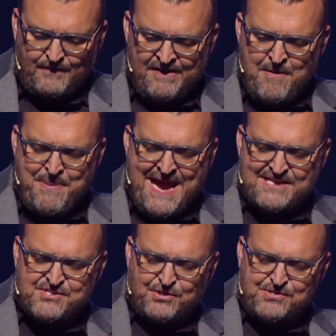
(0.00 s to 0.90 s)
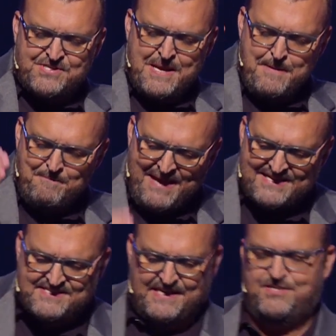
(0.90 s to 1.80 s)
and the pastor's
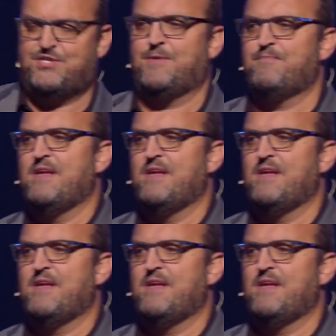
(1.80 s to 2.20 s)
message.